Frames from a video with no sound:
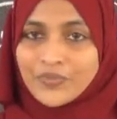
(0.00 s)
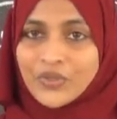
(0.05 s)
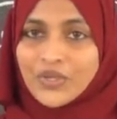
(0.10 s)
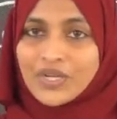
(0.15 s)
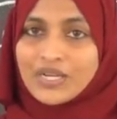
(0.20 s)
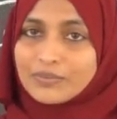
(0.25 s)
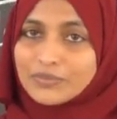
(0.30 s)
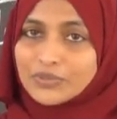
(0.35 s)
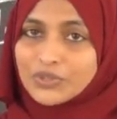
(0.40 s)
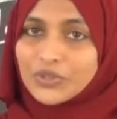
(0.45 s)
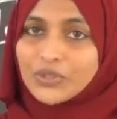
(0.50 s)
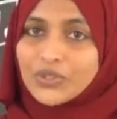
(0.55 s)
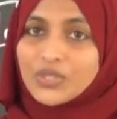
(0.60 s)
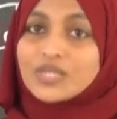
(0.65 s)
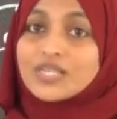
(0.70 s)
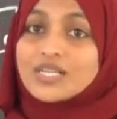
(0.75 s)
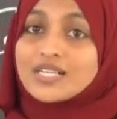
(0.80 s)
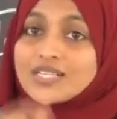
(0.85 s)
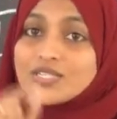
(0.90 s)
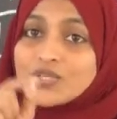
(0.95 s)
Come to
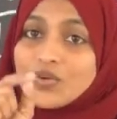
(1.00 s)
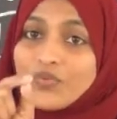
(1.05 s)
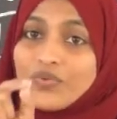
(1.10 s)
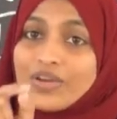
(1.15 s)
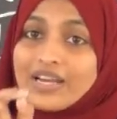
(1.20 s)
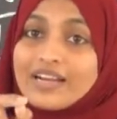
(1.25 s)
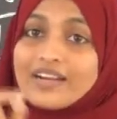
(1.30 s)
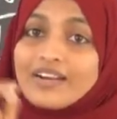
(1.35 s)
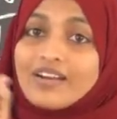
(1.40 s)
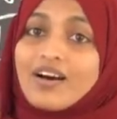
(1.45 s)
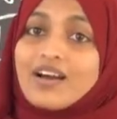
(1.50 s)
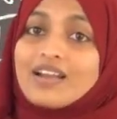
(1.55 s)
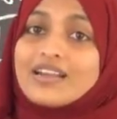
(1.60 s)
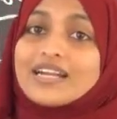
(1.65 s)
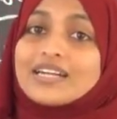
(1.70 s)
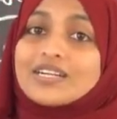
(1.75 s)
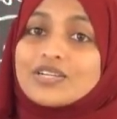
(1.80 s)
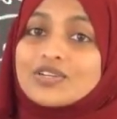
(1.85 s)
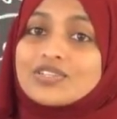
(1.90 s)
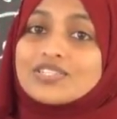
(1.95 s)
know? So where and all
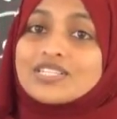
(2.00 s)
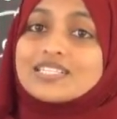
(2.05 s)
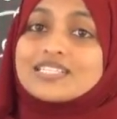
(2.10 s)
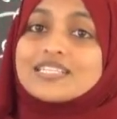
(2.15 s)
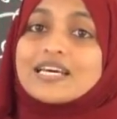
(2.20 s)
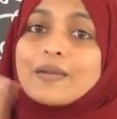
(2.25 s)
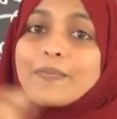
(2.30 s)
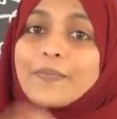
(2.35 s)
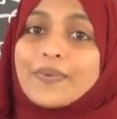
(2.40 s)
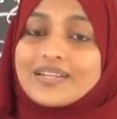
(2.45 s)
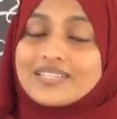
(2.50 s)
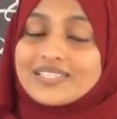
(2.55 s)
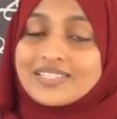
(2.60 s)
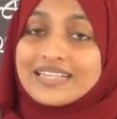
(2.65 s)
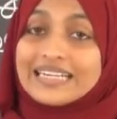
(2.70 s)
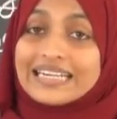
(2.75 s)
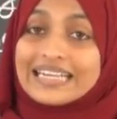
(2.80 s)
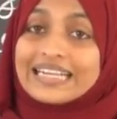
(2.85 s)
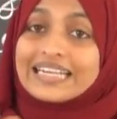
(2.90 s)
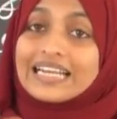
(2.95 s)
nitrogens are
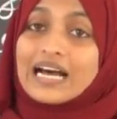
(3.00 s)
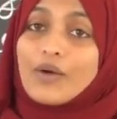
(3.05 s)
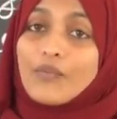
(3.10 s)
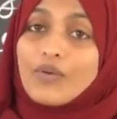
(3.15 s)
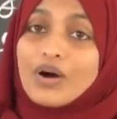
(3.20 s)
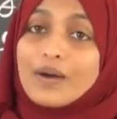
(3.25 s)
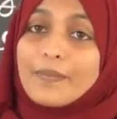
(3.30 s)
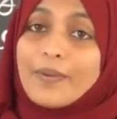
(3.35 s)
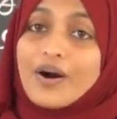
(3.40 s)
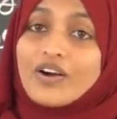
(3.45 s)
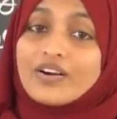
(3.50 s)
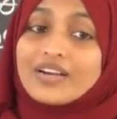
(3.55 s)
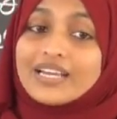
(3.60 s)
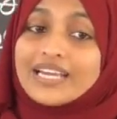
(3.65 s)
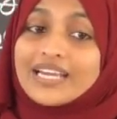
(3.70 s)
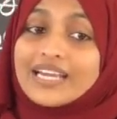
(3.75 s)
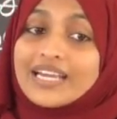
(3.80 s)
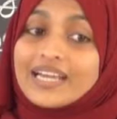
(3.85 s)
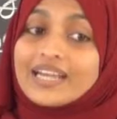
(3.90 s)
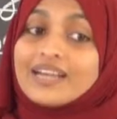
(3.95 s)
present in our
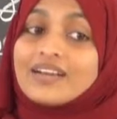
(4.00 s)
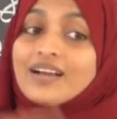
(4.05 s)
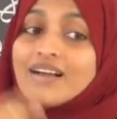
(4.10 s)
body?